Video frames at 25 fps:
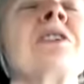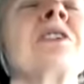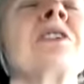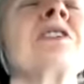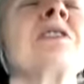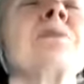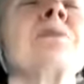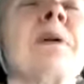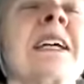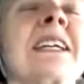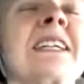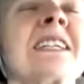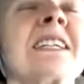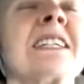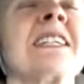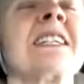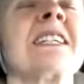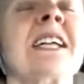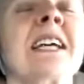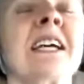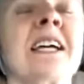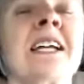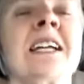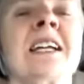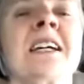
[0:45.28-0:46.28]
first by
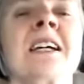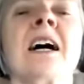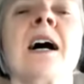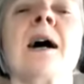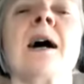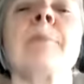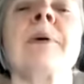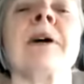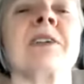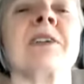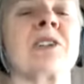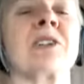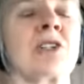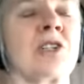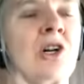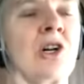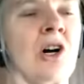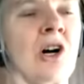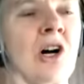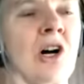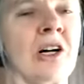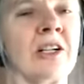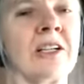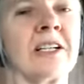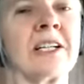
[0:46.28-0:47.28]
standing up as
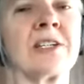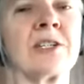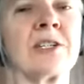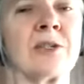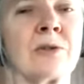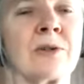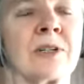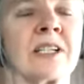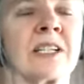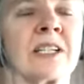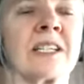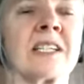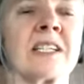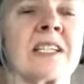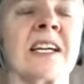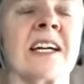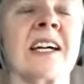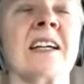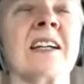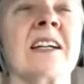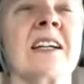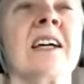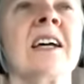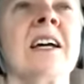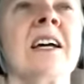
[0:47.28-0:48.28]
tall as you can
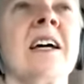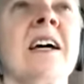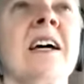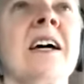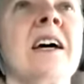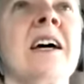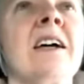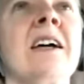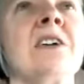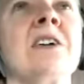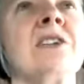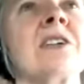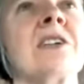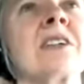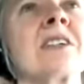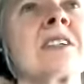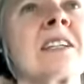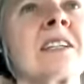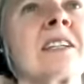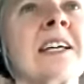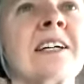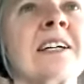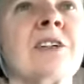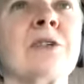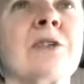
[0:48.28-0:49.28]
stand. Just
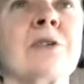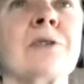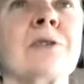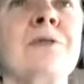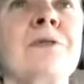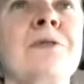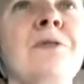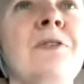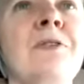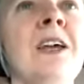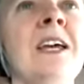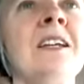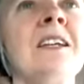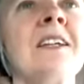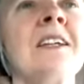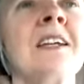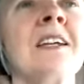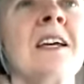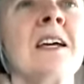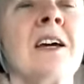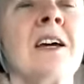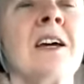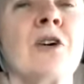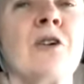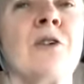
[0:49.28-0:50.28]
let your feet
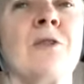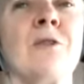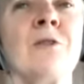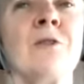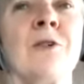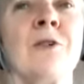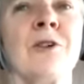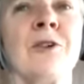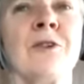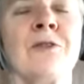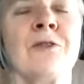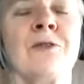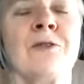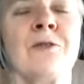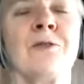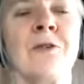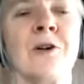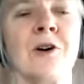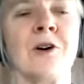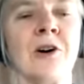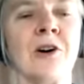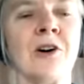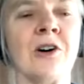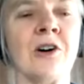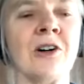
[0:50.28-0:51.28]

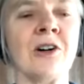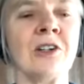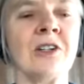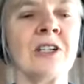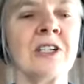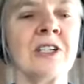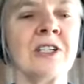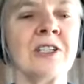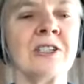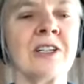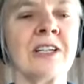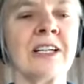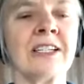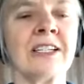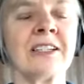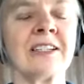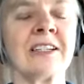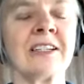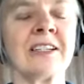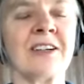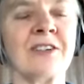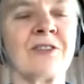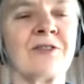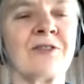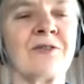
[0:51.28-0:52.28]
fall
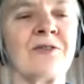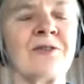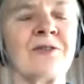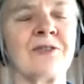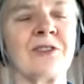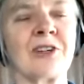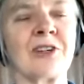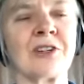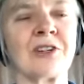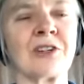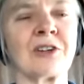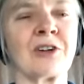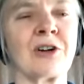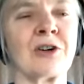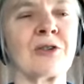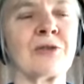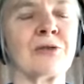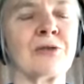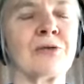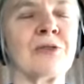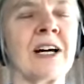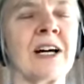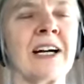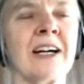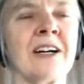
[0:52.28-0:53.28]
is to the
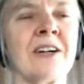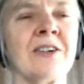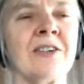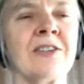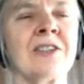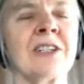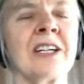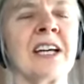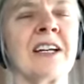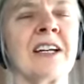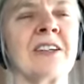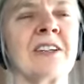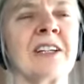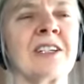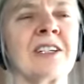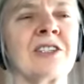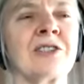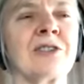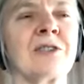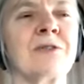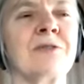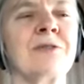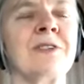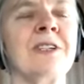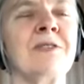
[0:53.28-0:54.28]
ground and
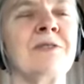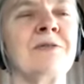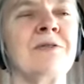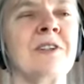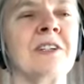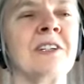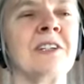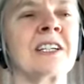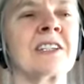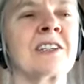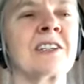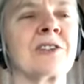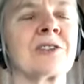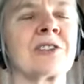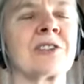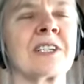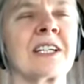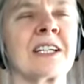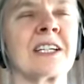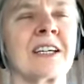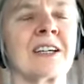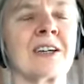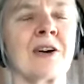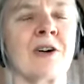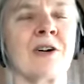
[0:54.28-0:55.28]
let your feet feel like they're
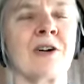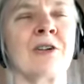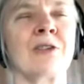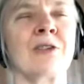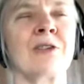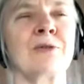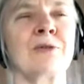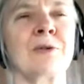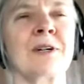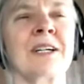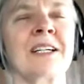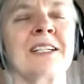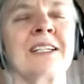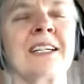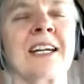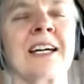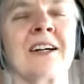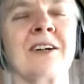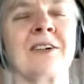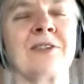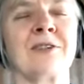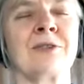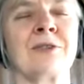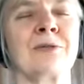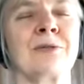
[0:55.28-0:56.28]
sinking all the way
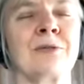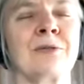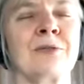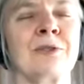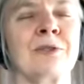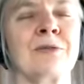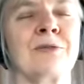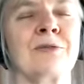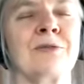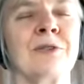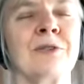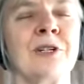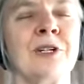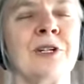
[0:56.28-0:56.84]
down through the